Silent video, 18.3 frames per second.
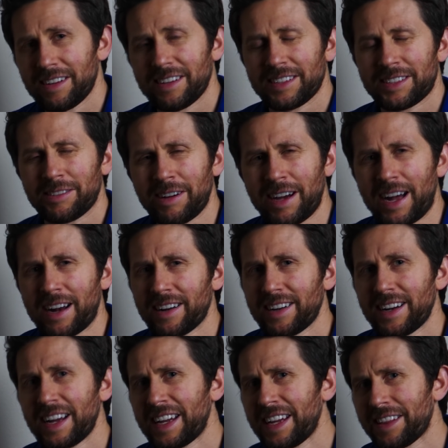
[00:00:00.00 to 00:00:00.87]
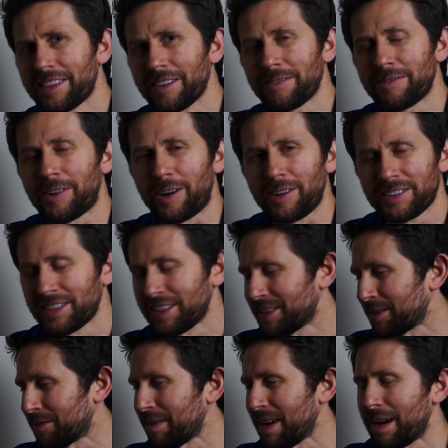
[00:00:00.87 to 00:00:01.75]
So how did I get the
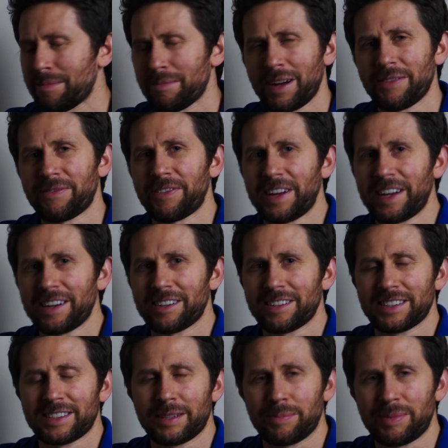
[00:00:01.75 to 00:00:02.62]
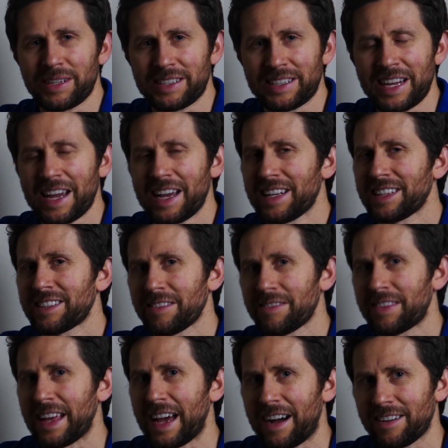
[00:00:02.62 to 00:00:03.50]
voltage around my fingers to be tens
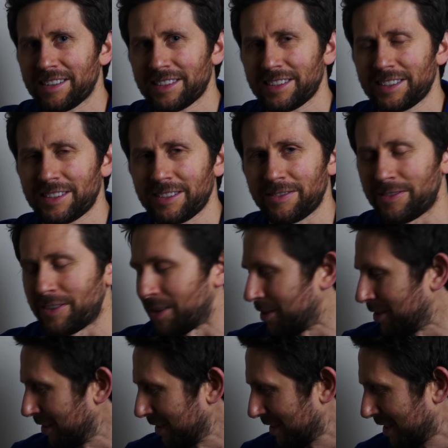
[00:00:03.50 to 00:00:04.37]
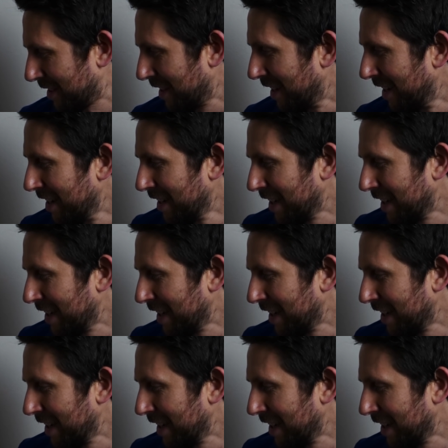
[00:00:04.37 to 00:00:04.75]
of thousands of volts?